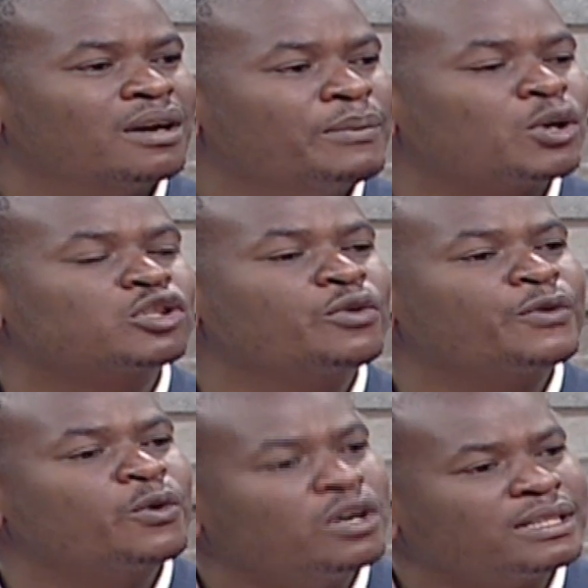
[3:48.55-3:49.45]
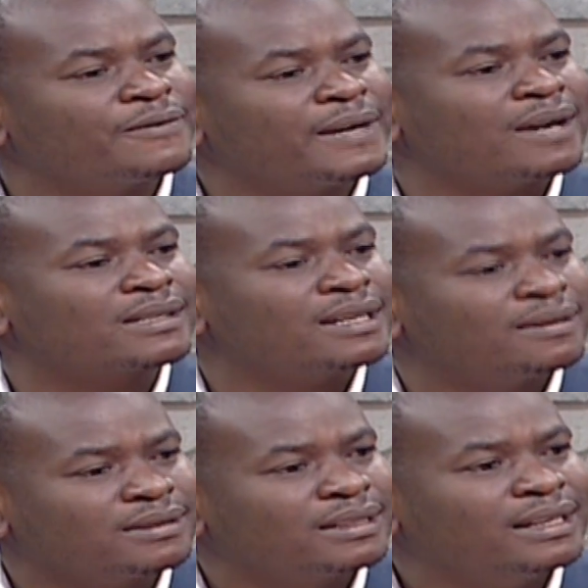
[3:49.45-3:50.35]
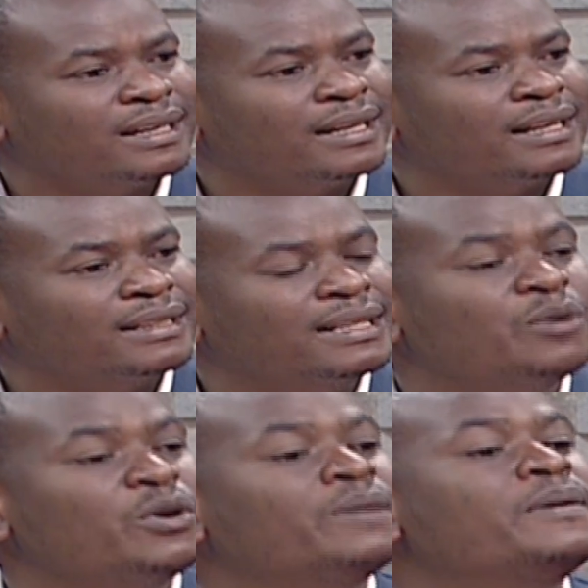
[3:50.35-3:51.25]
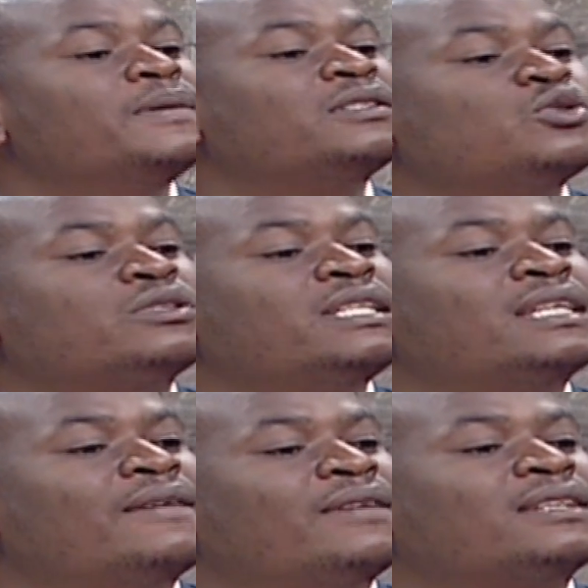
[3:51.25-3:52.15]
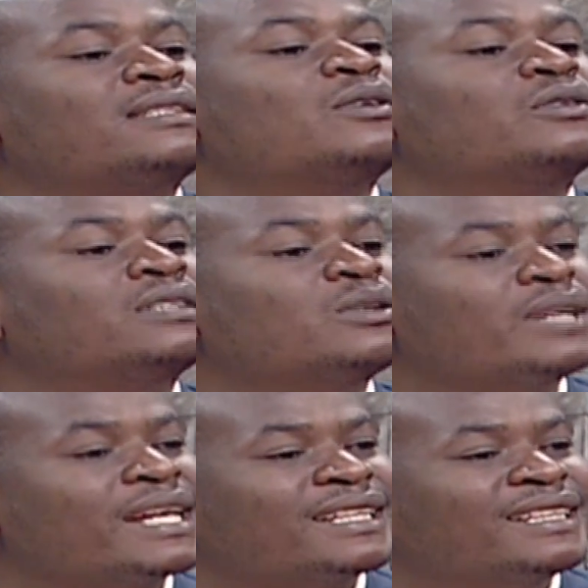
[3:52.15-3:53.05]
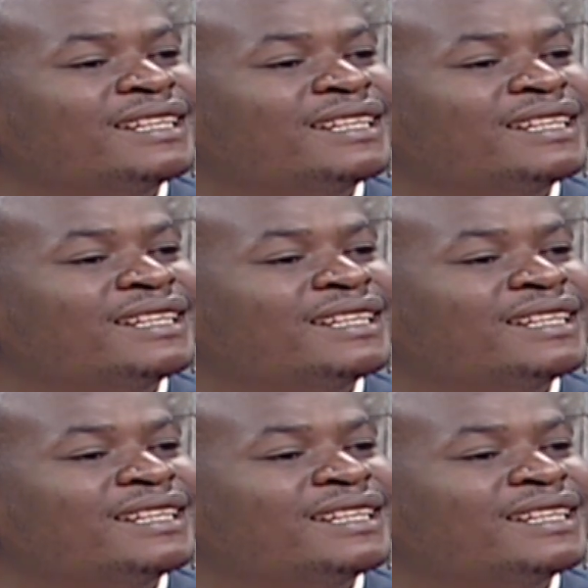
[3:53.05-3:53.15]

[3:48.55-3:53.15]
Because if we won't defend ourselves, then we will be misused each and every single, single day.